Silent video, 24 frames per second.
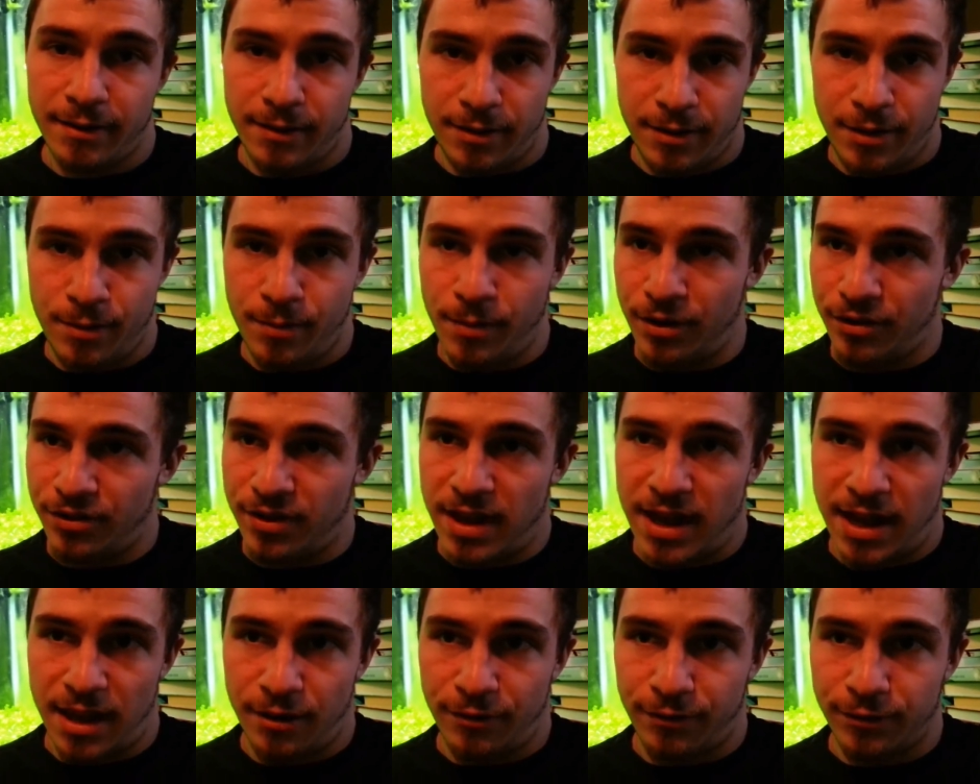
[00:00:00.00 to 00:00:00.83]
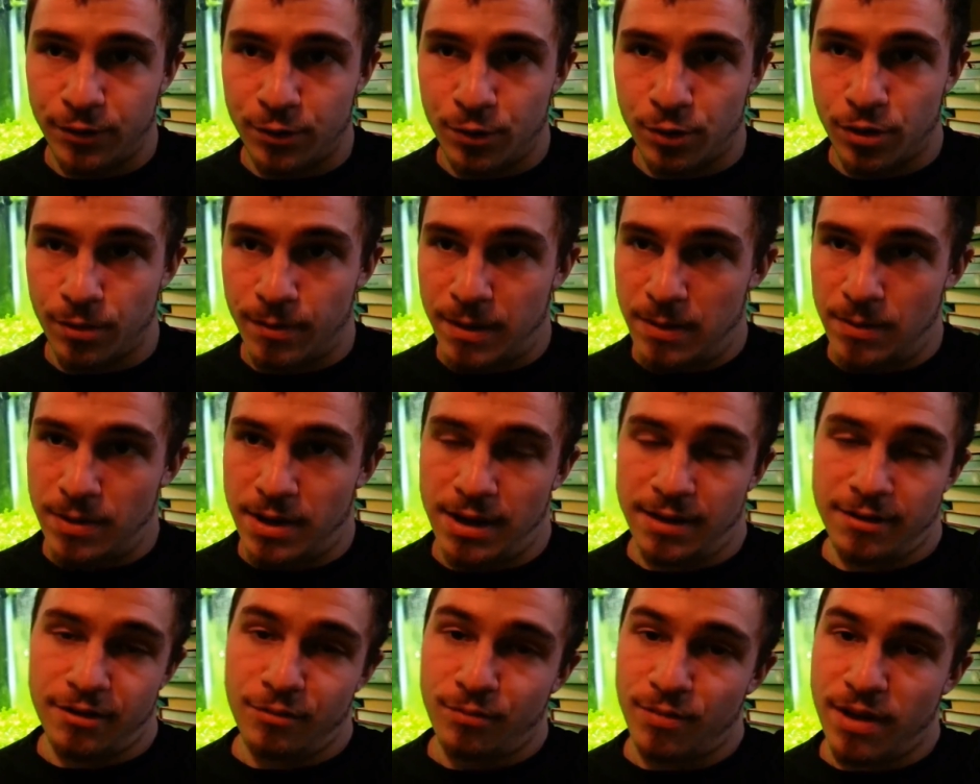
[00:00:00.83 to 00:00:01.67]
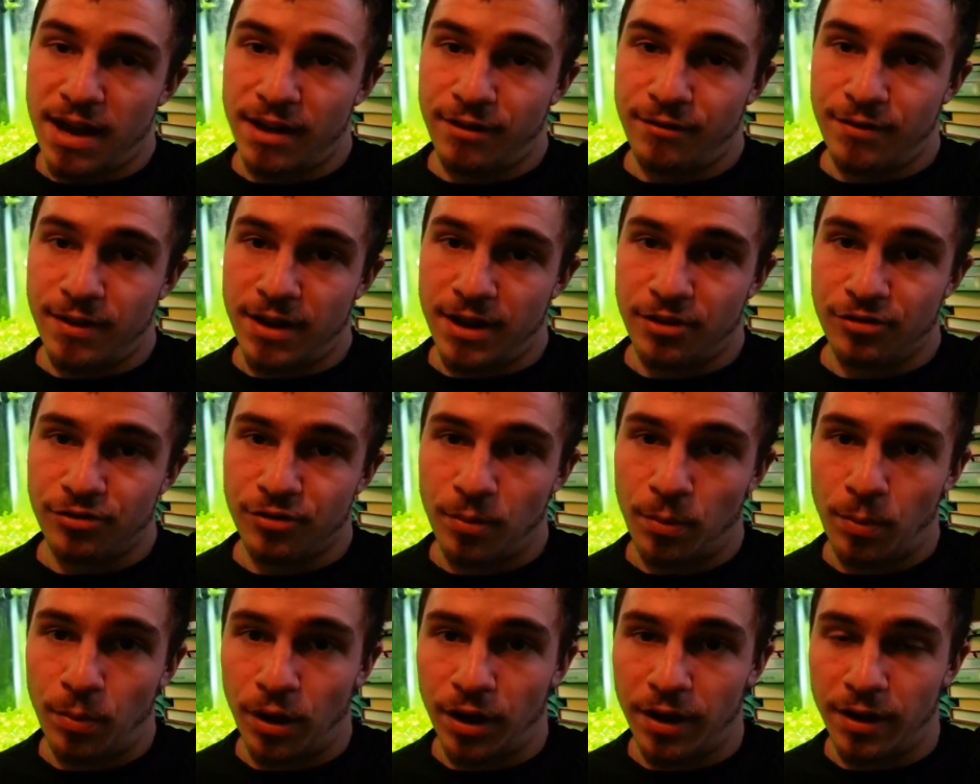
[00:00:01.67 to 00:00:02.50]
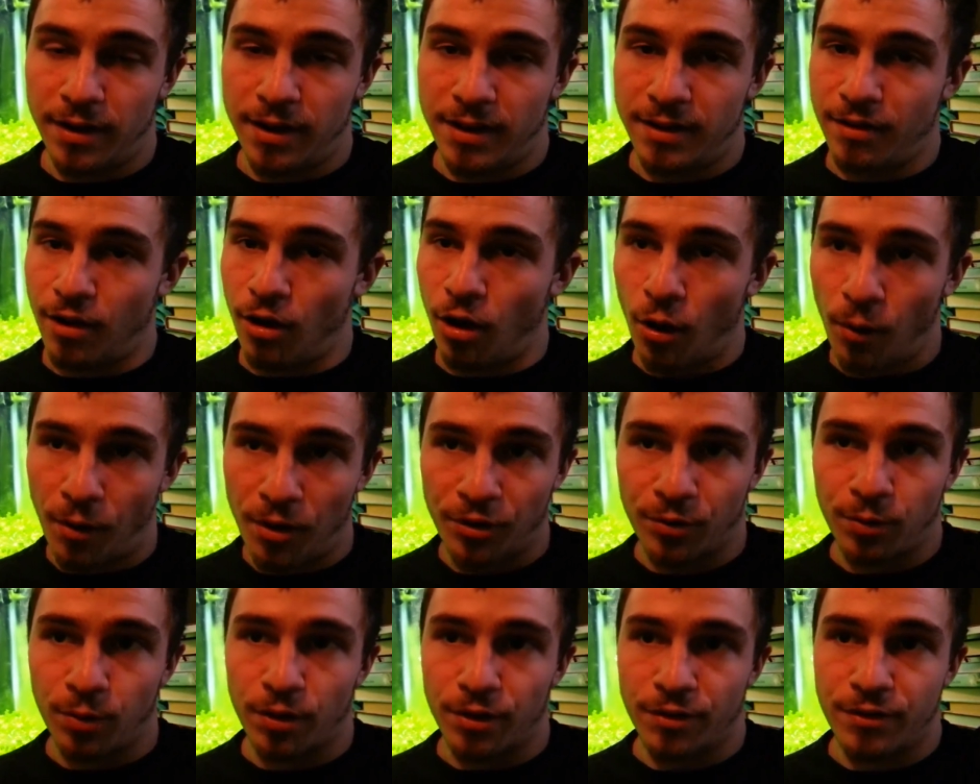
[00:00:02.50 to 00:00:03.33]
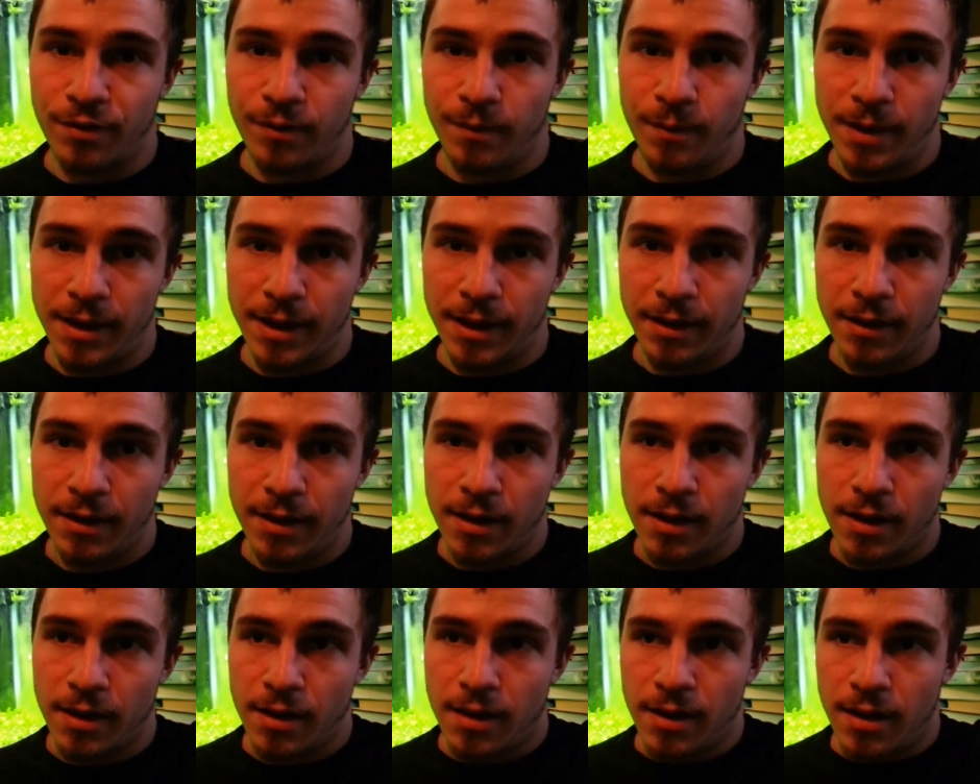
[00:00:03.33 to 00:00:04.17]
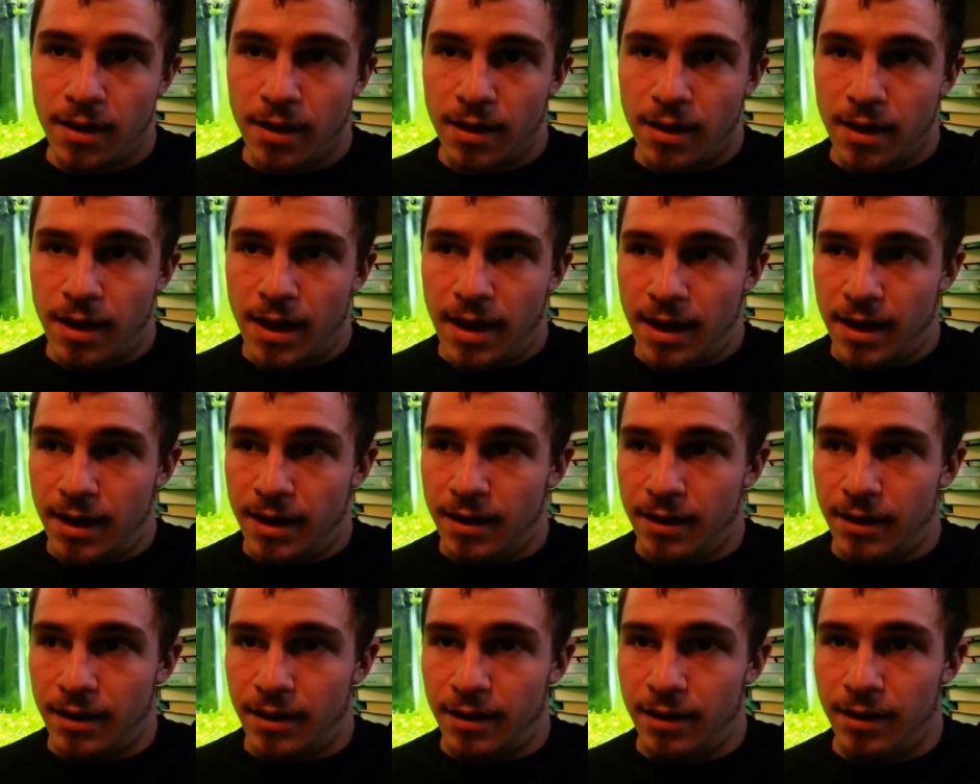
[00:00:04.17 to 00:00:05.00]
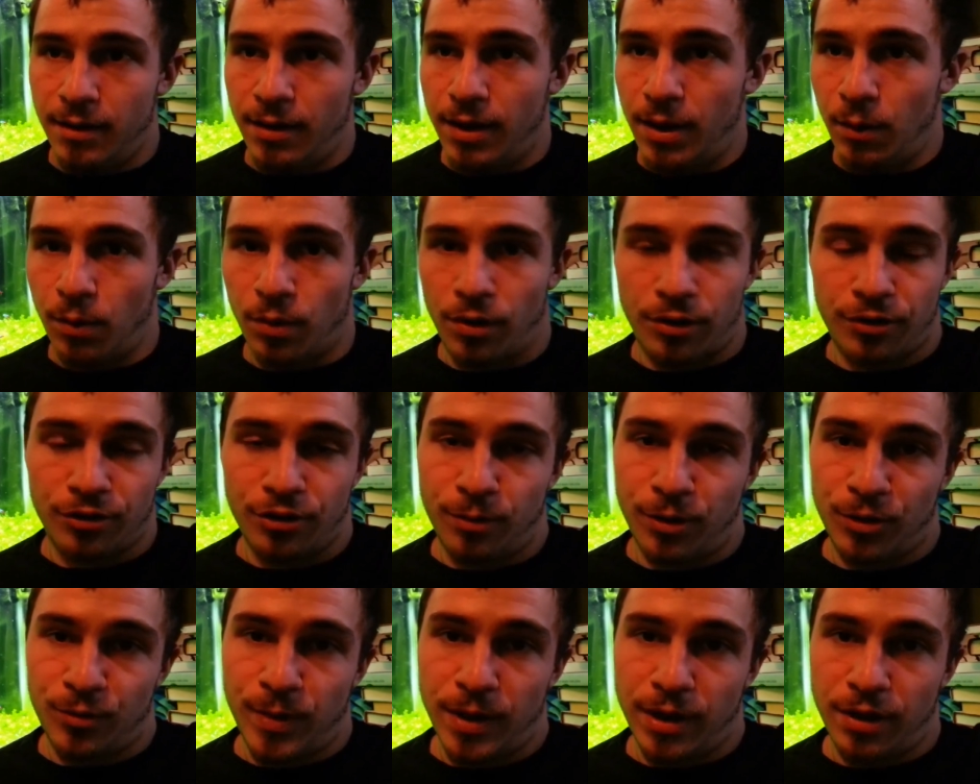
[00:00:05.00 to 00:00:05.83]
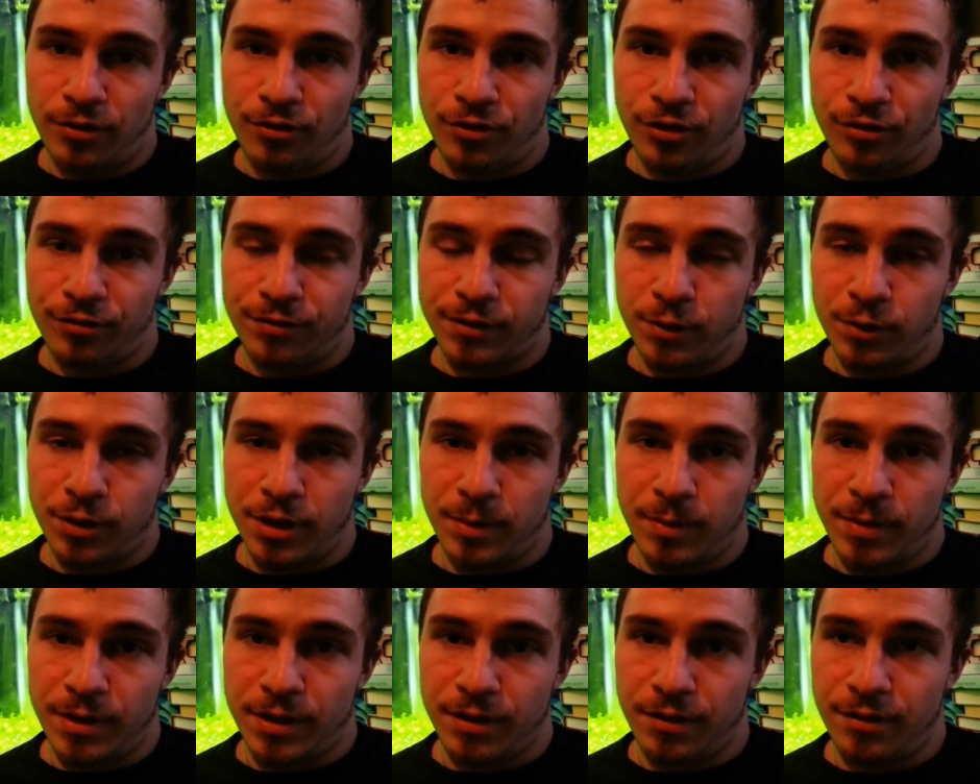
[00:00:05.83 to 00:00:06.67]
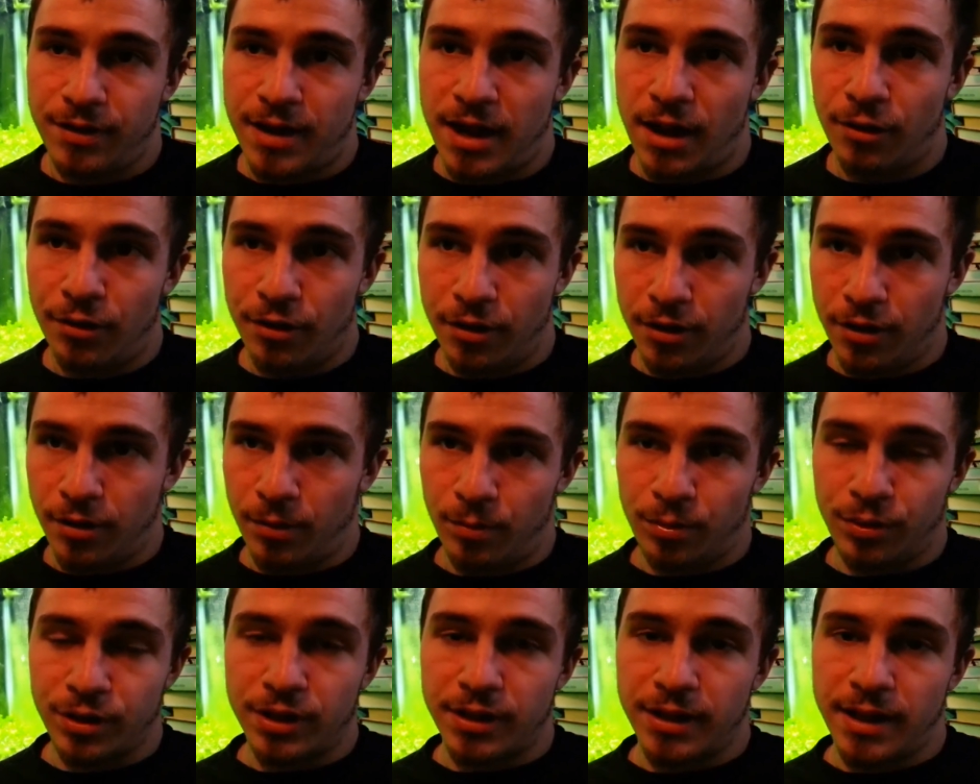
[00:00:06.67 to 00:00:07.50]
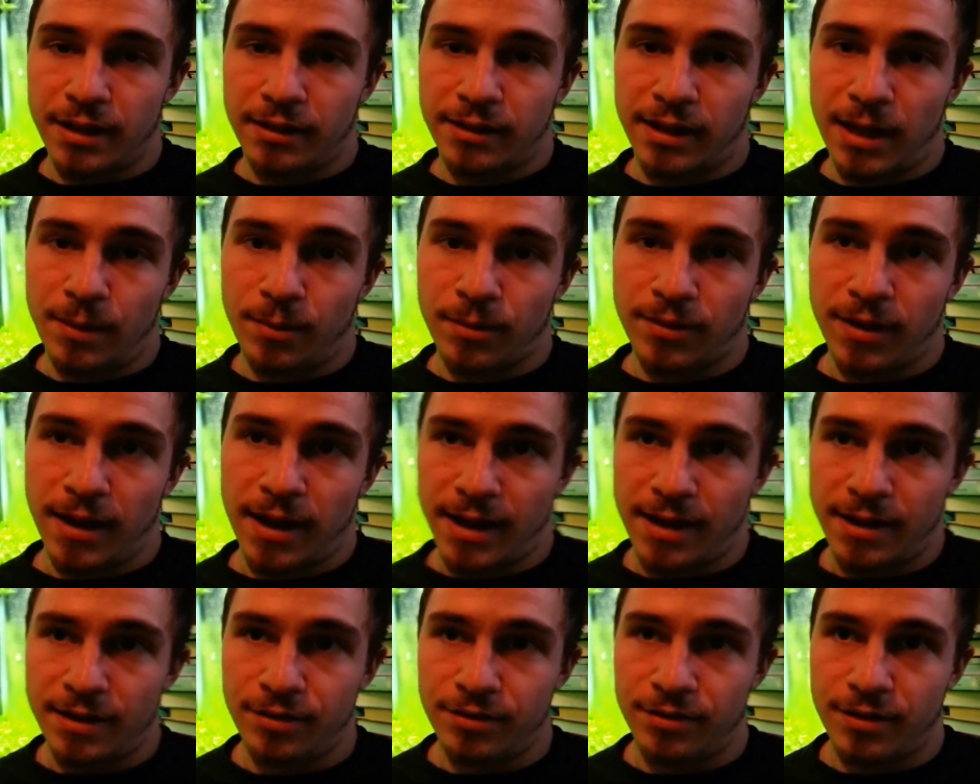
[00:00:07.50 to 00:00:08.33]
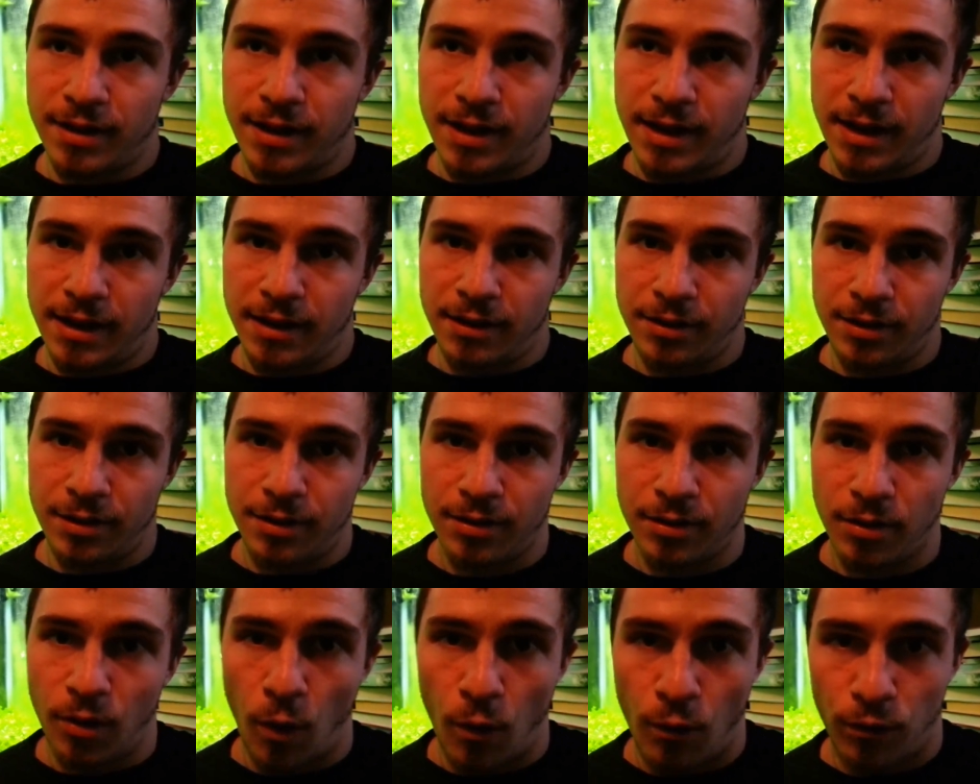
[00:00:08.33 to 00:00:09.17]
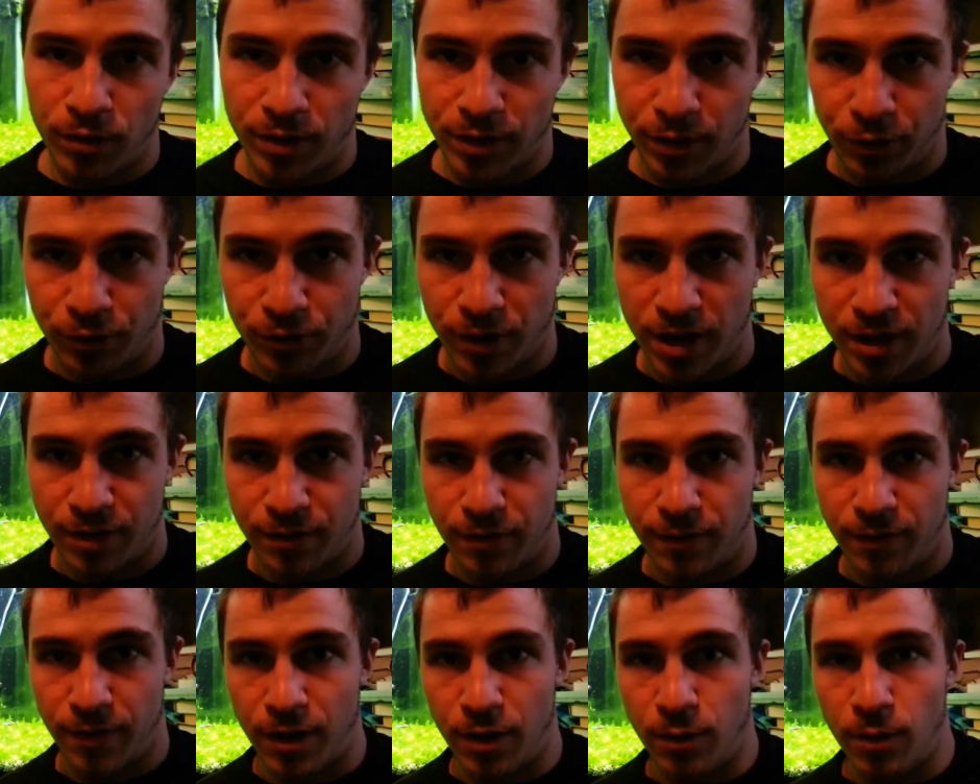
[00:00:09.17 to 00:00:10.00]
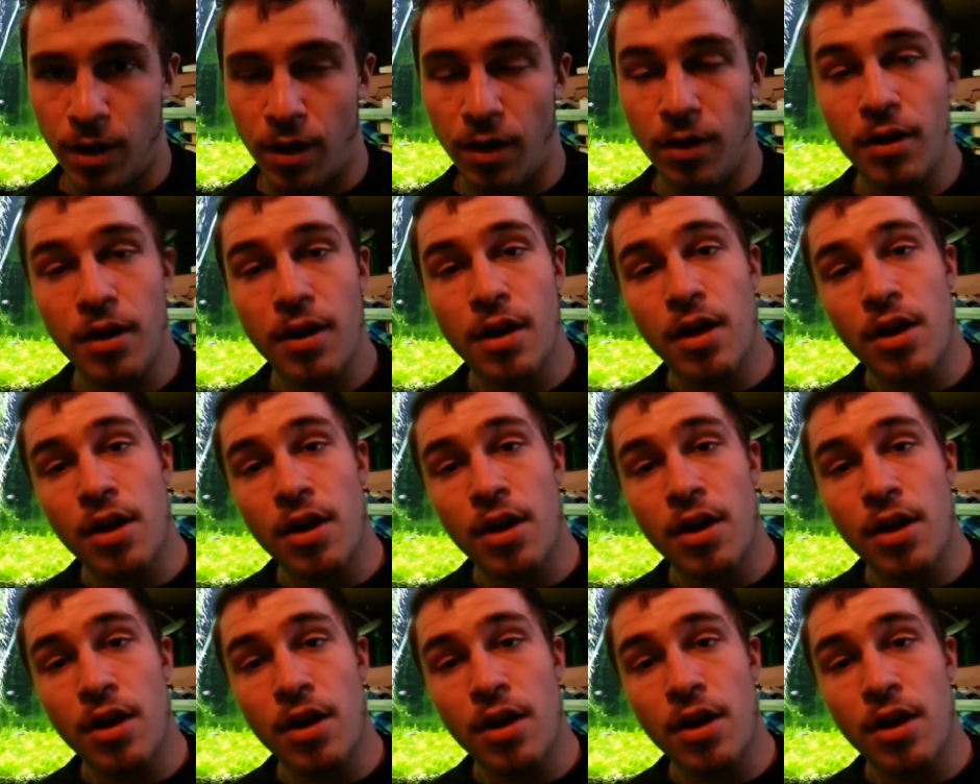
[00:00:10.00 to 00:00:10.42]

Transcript: You must have had a fluke, maybe had some bad fish, but it's always worked for me, and it works so much better than just floating, because now they're completely acclimatized, and hopefully they'll transfer very well.